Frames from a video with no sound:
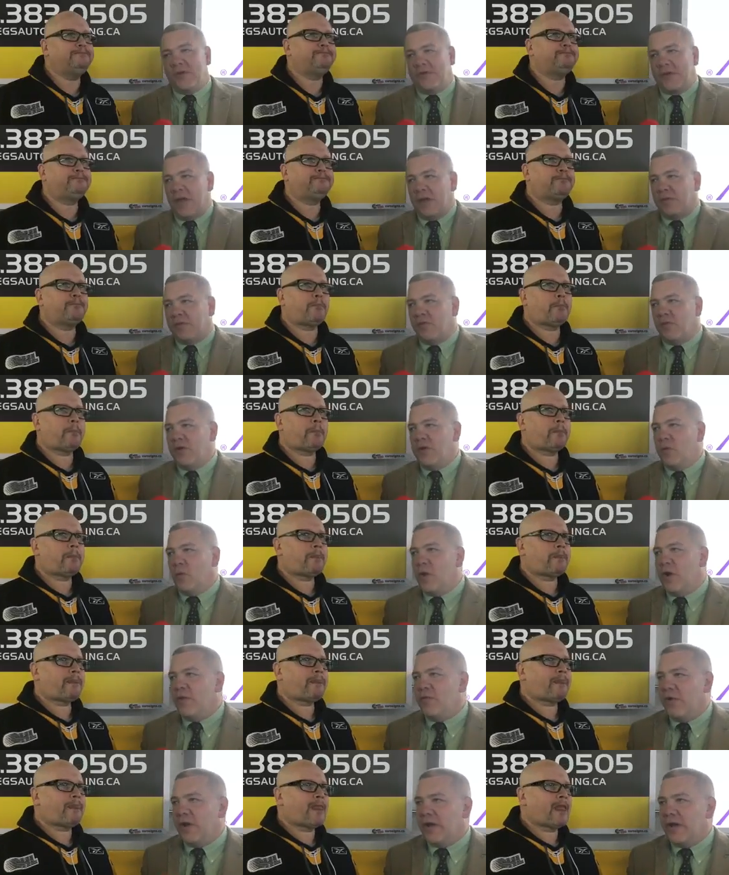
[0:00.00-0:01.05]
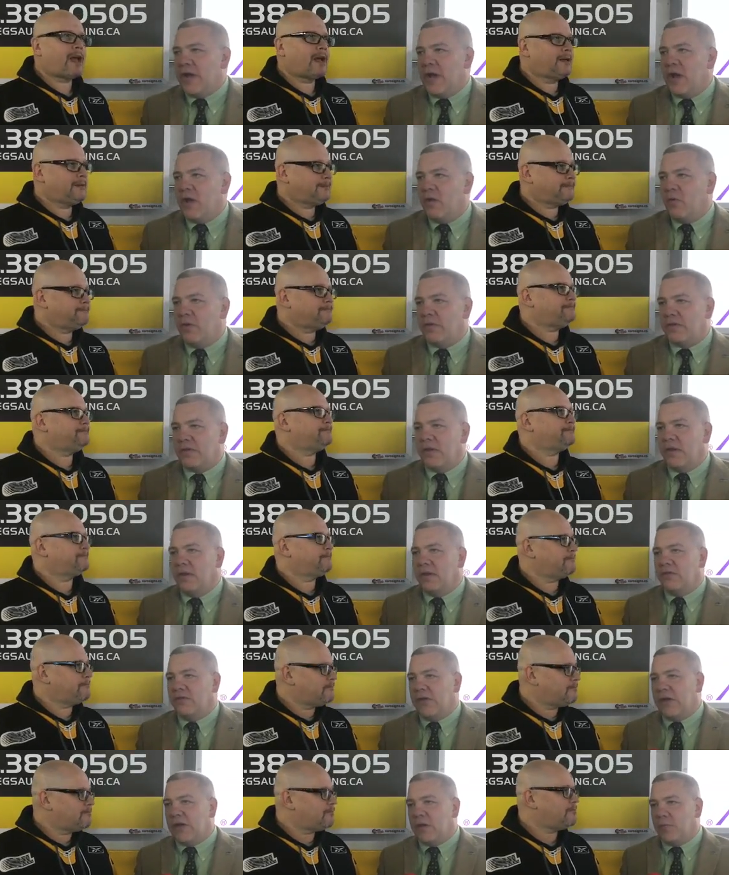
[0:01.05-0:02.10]
Speaker 1: us at three to one right now with
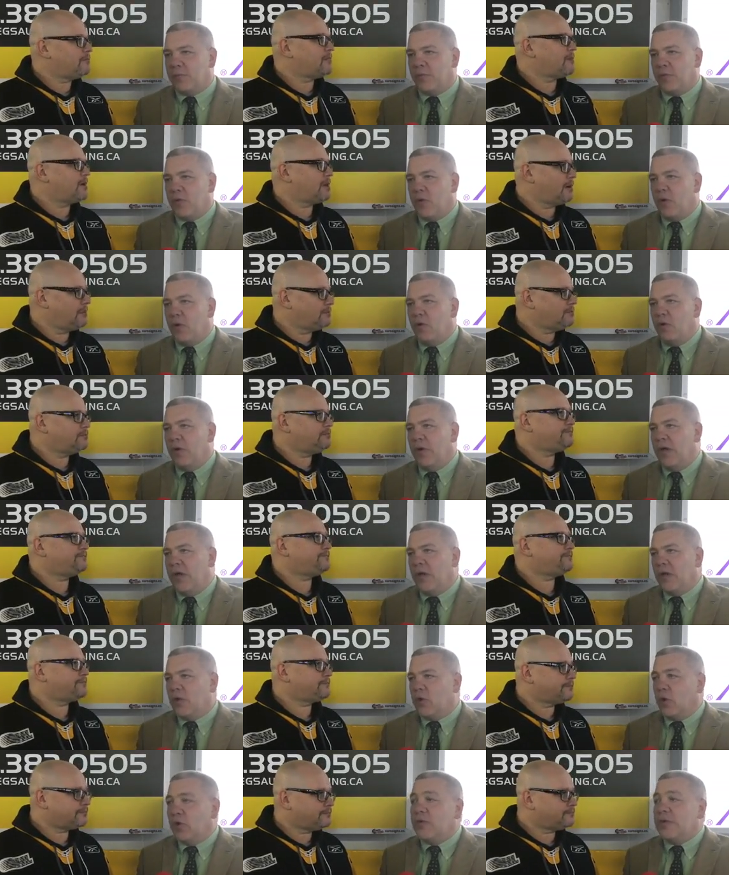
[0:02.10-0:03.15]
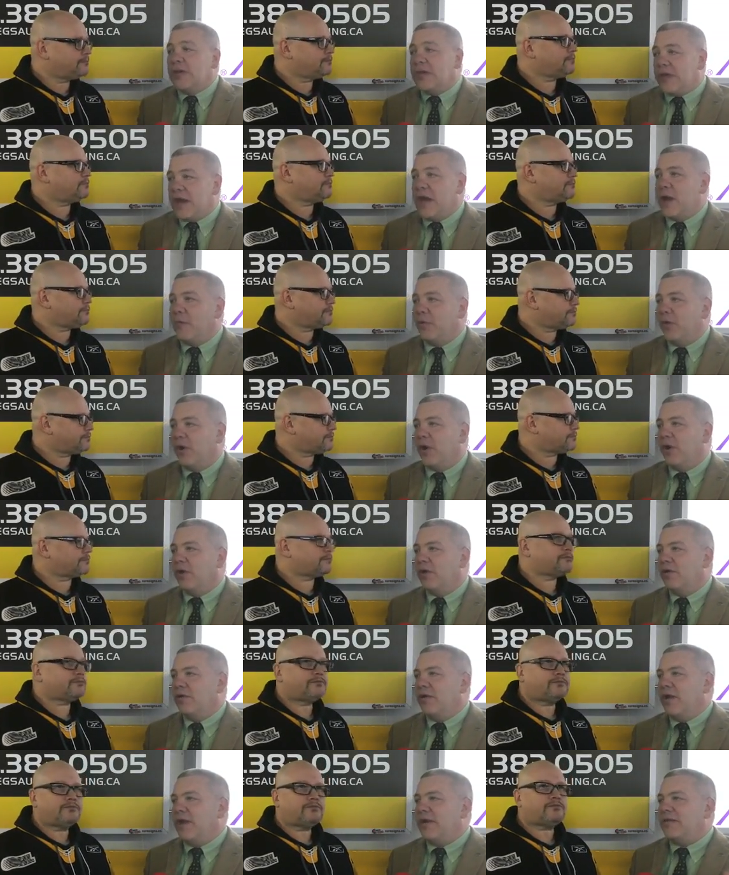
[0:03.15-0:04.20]
uh, Jacob Perreault, Colton Cameron.
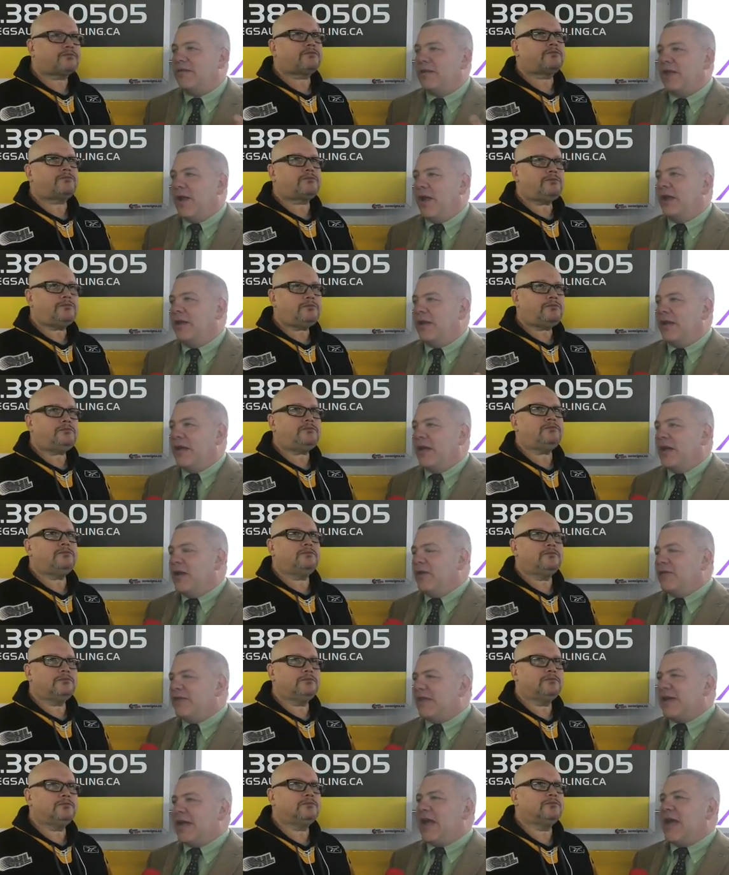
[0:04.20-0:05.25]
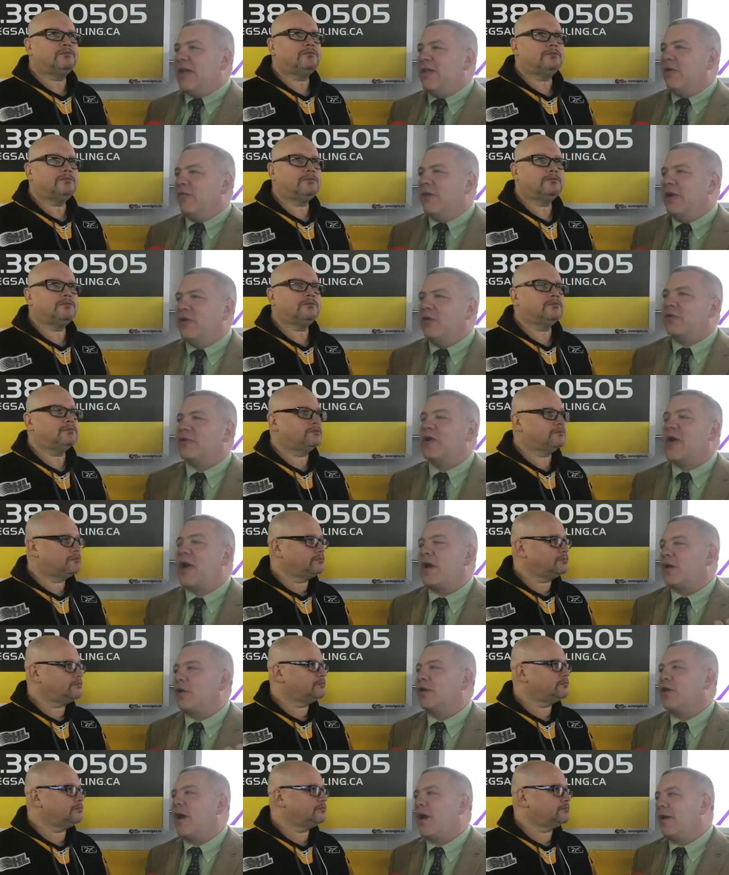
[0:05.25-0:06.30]
Nice. here's a guy that we don't
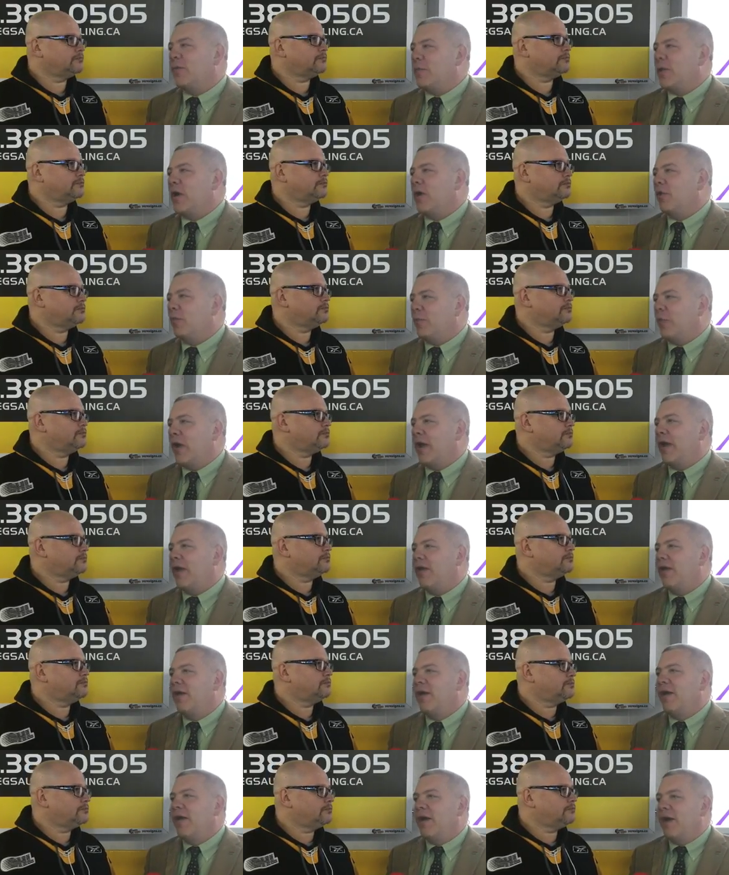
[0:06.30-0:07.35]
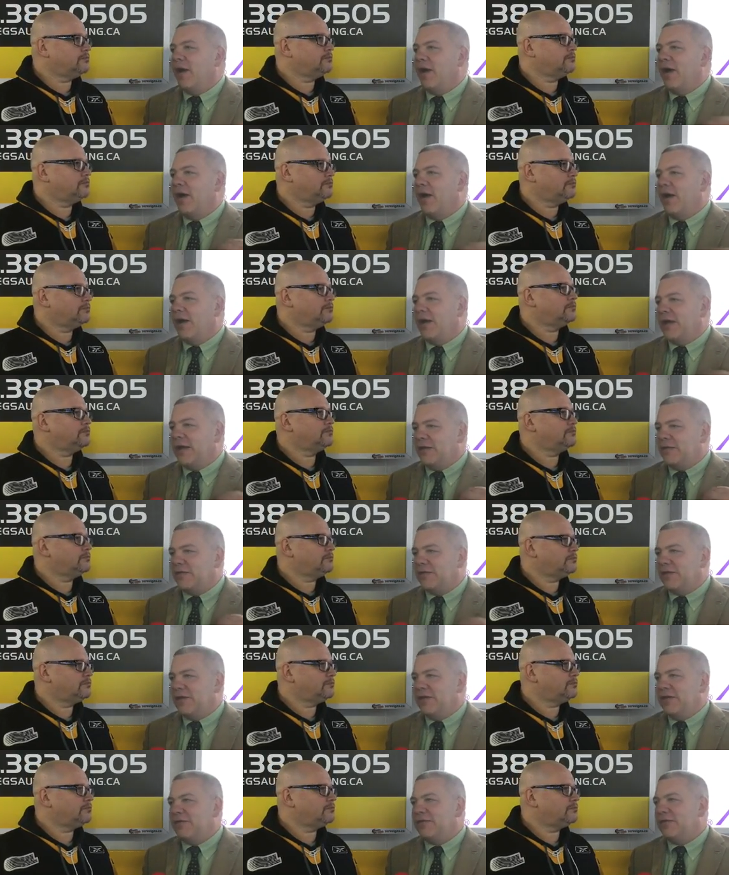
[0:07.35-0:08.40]
talk a lot about, but. Uh,
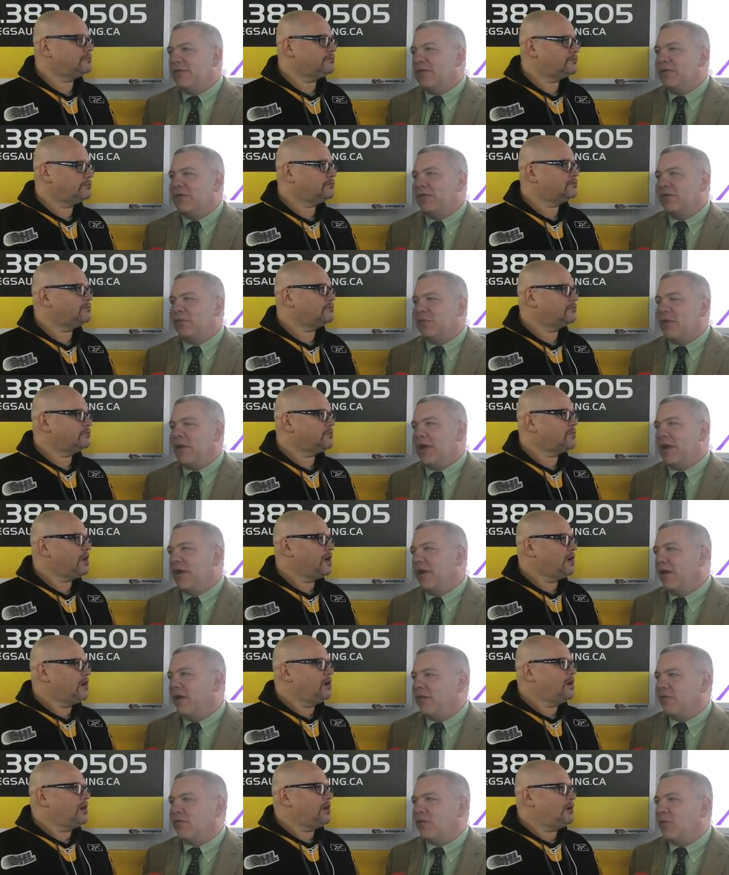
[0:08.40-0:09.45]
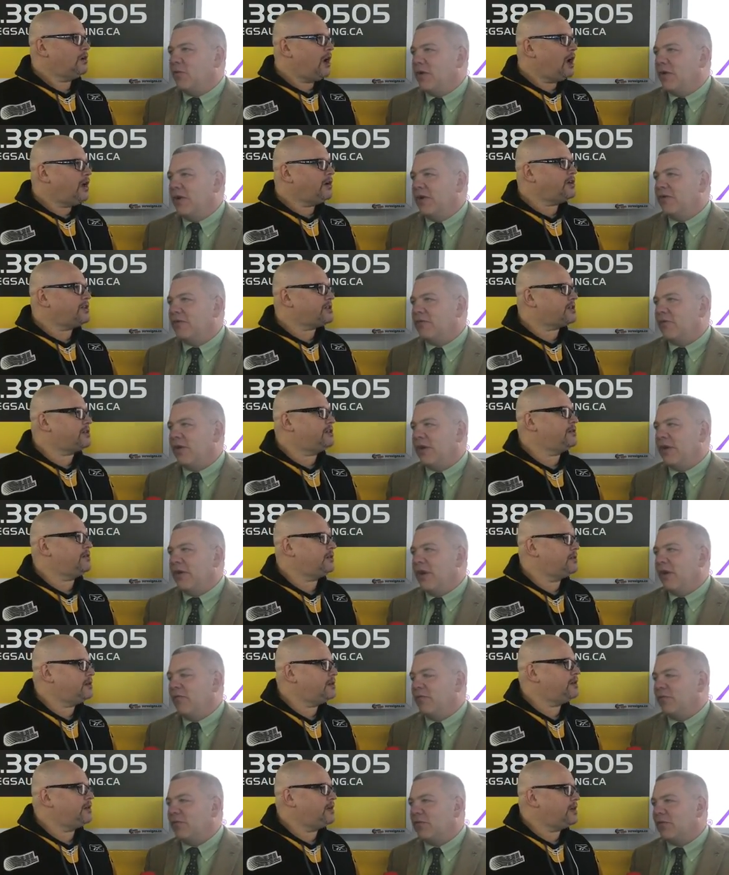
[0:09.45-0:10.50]
he's he's earned his way uh, to where well, he is right
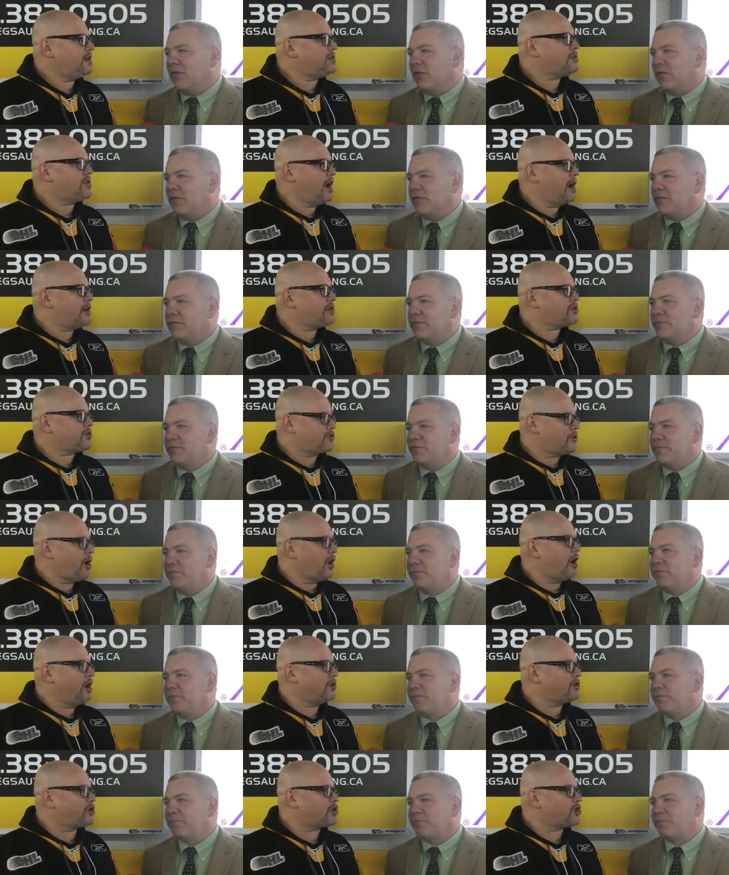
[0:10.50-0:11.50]
now. Sure. He's got
Speaker 2: a strong